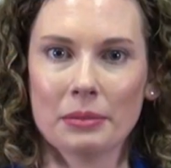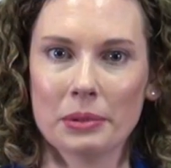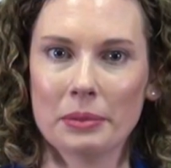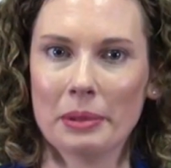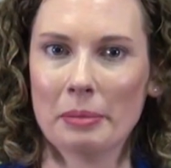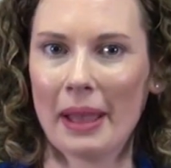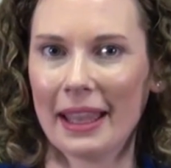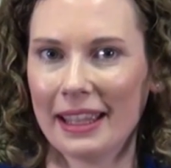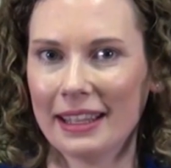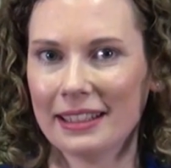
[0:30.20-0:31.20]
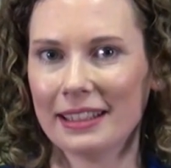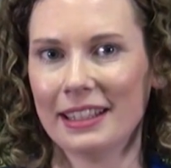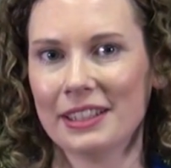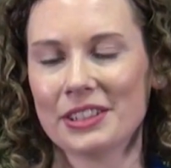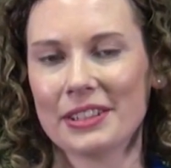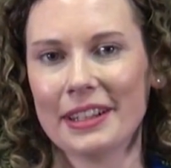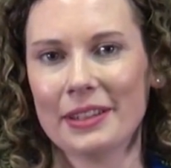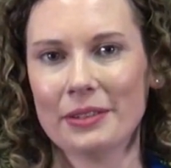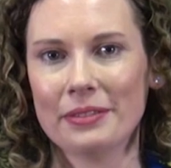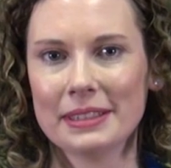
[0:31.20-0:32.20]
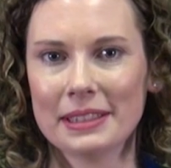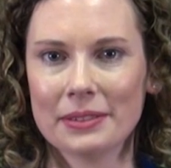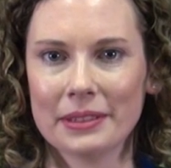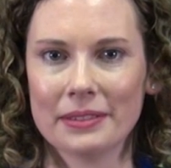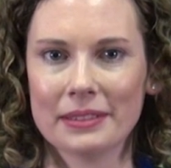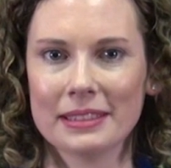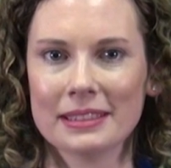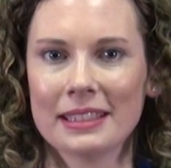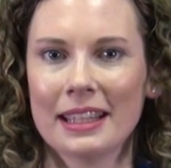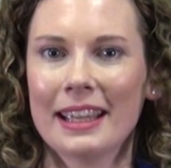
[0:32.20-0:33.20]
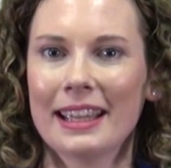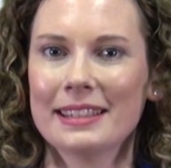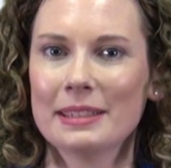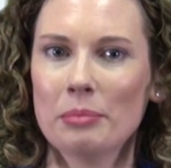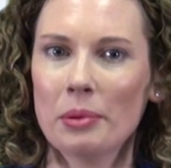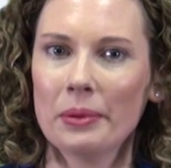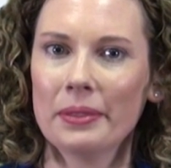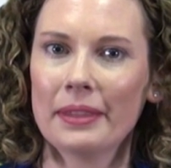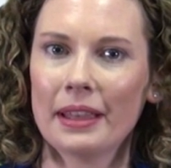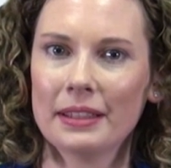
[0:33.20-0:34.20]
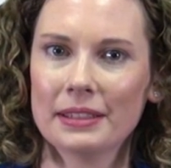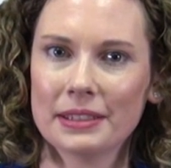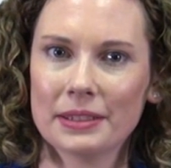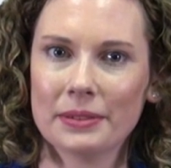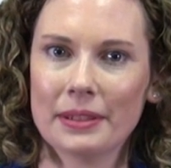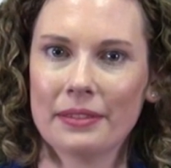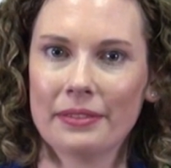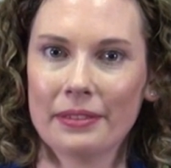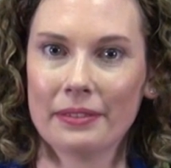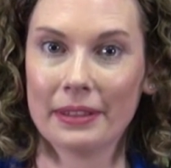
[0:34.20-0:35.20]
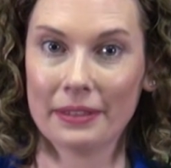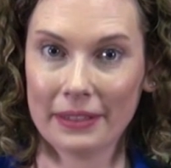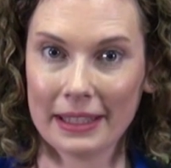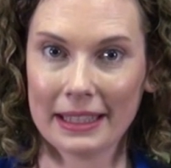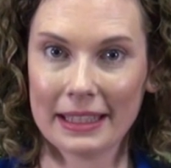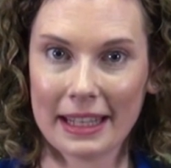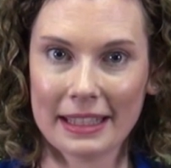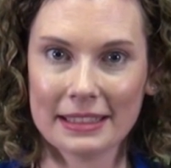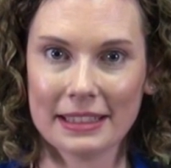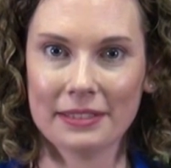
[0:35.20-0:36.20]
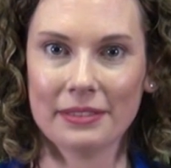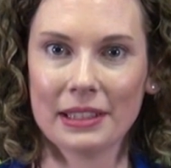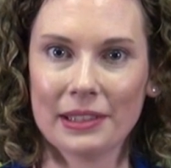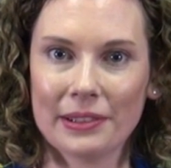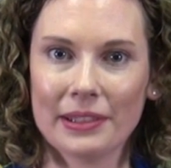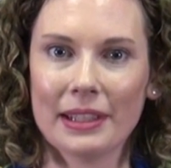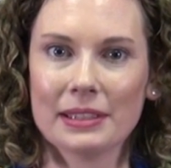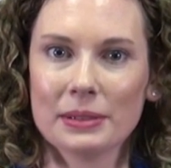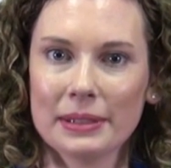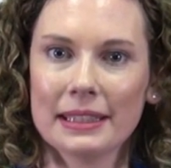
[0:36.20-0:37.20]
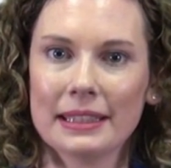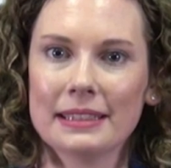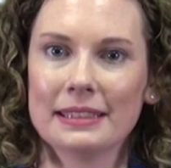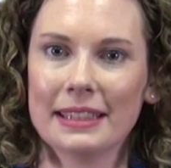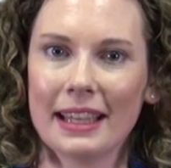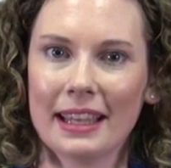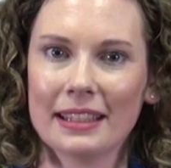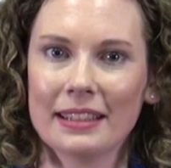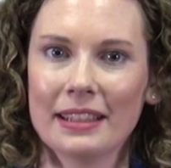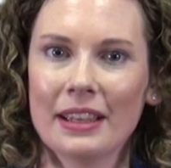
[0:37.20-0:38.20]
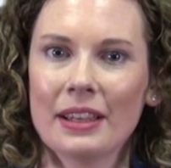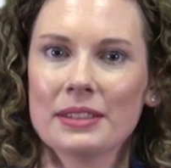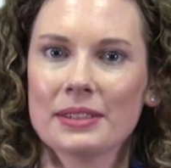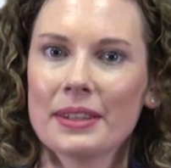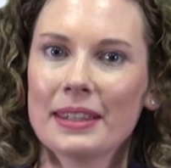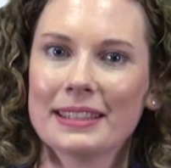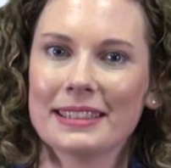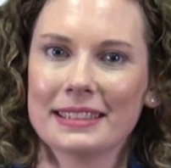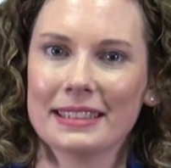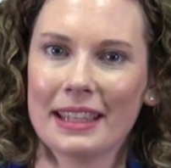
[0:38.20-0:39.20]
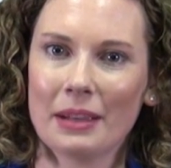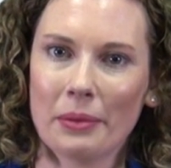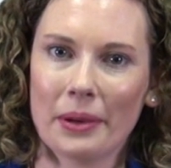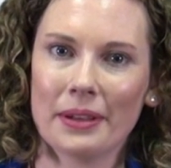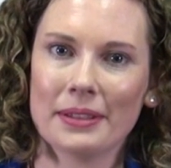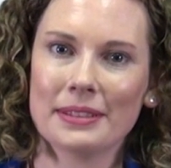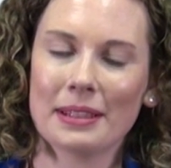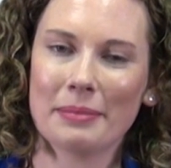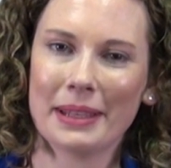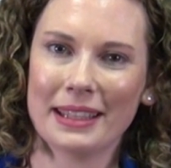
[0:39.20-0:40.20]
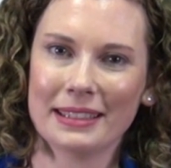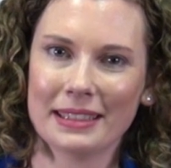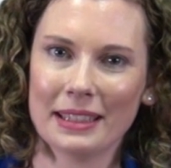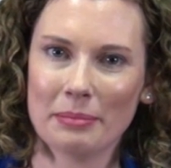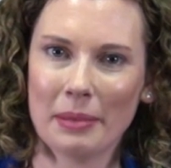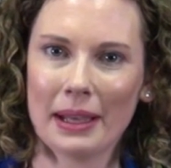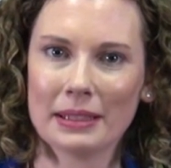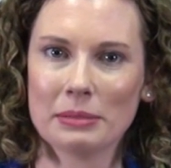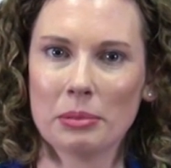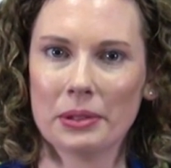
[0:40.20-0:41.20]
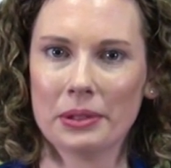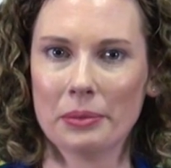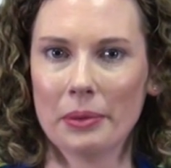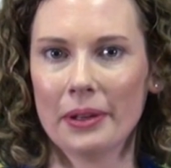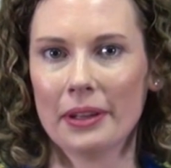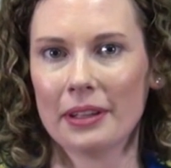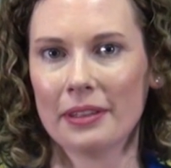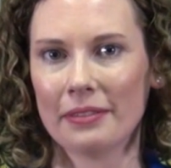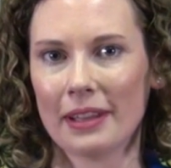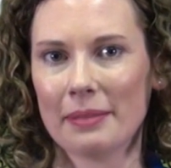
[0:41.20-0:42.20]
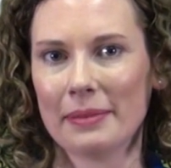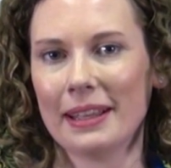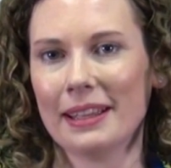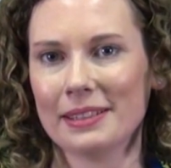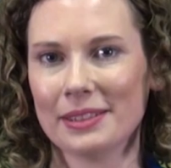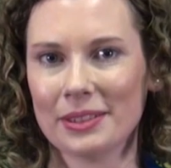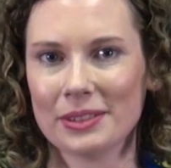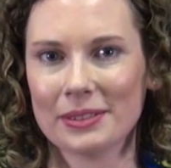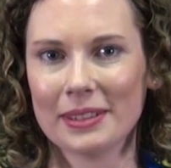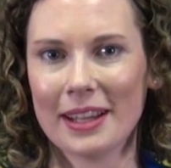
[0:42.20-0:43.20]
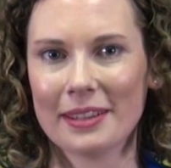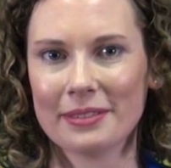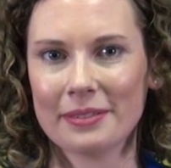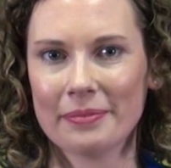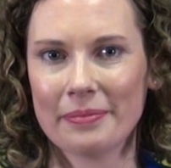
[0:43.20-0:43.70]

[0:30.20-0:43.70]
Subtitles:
you would with pain and injury or physical illness, it's important that you deal with feeling negative and low as quickly as you can, so that it doesn't get worse and begin to impact upon your work, family and social life.